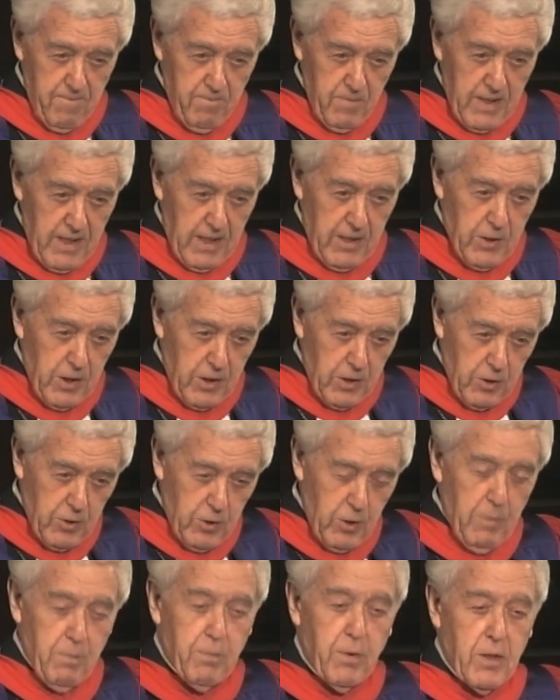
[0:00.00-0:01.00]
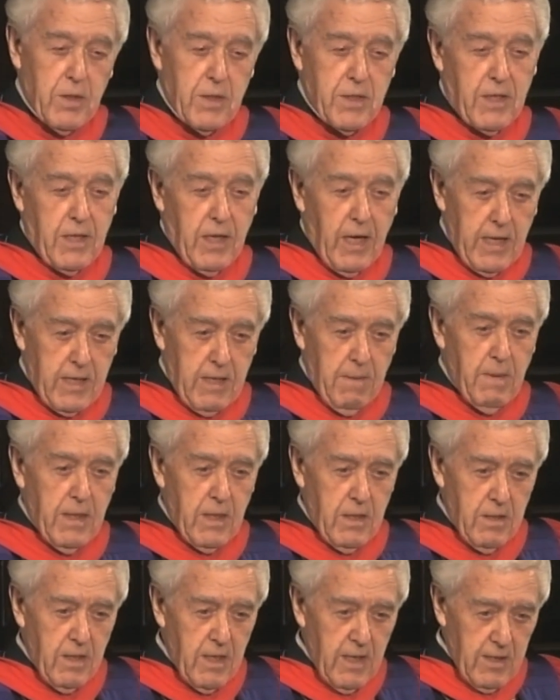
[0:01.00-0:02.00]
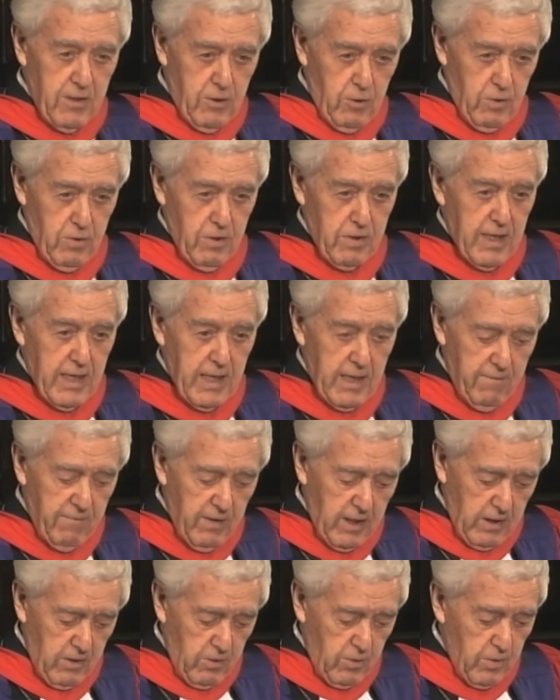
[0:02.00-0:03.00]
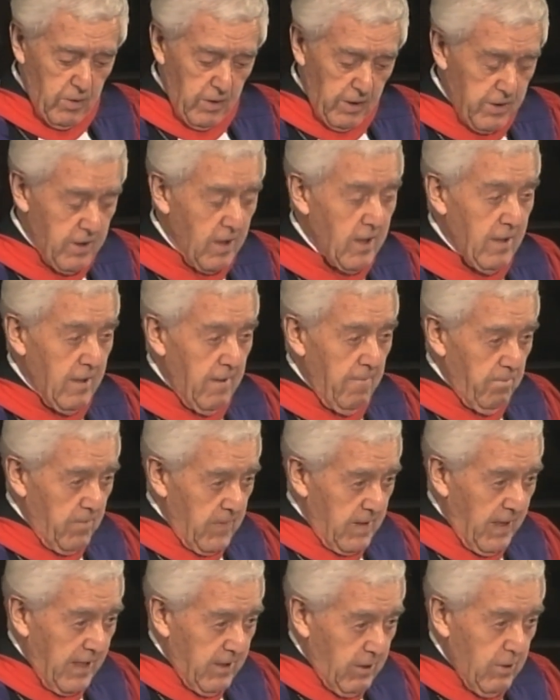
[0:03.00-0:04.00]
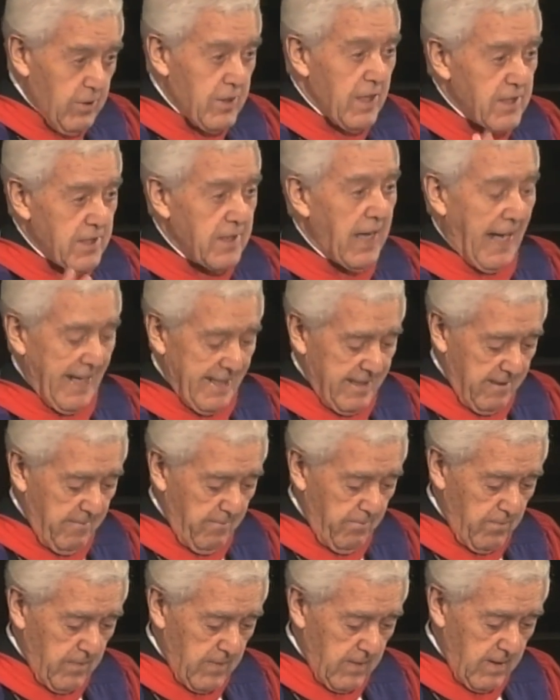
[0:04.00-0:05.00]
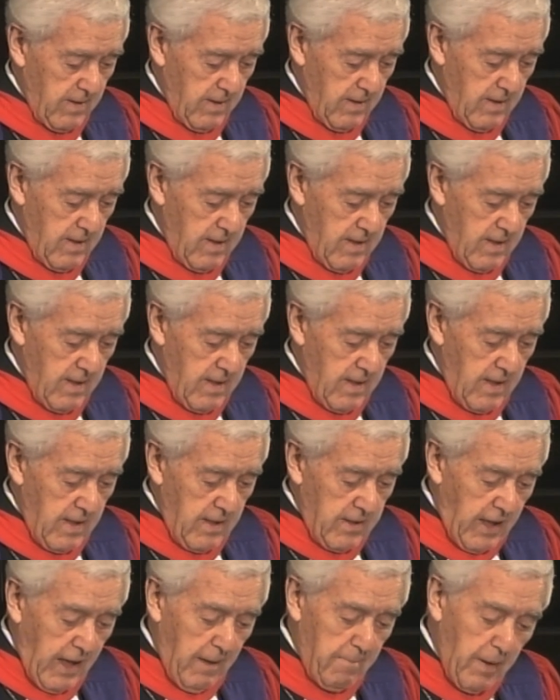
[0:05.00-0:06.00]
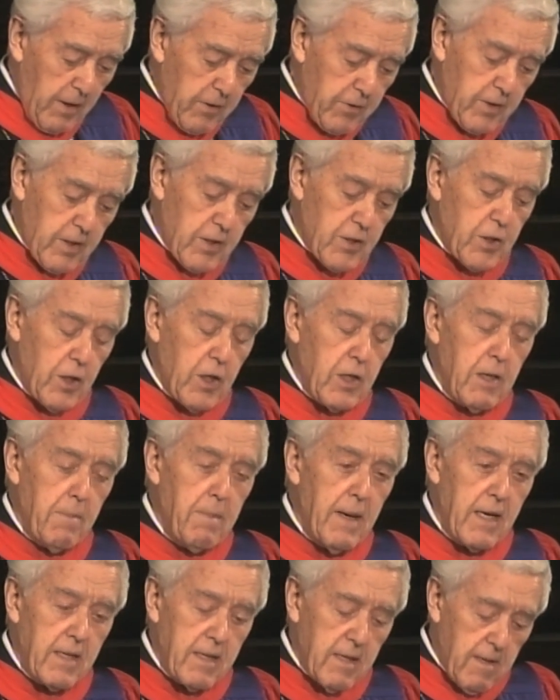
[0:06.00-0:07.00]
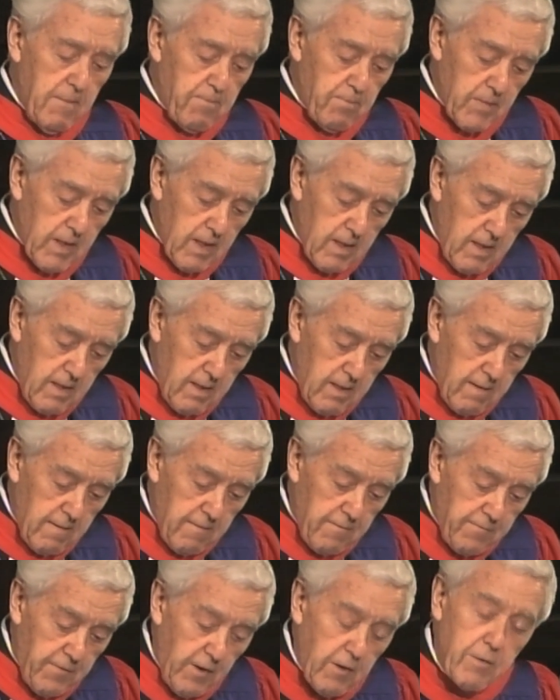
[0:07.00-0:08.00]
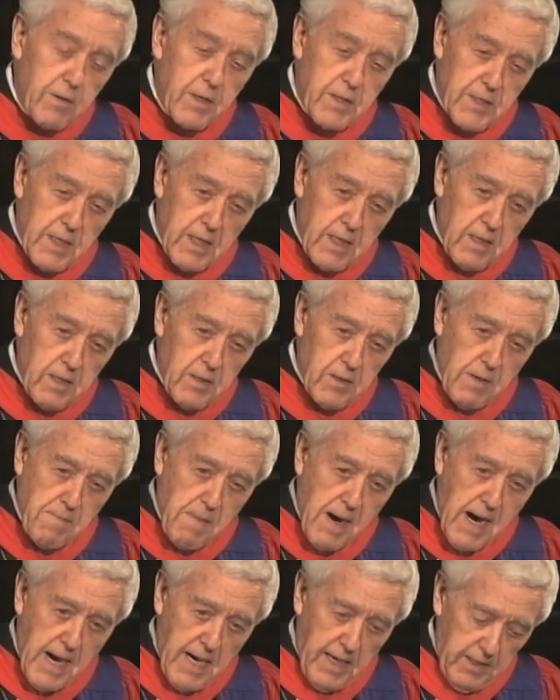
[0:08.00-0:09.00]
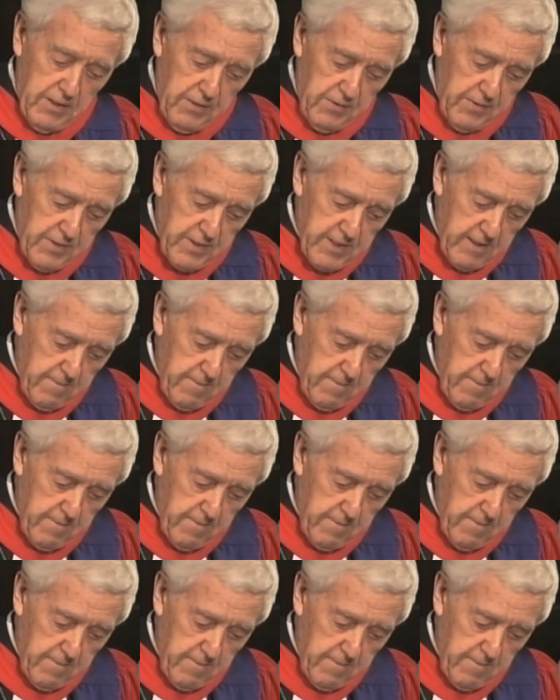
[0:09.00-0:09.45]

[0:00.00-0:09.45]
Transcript: Indeed, the 2 books that I commend to you today of Ian Gawler's, they do just that. They are both concerned about focusing the mind,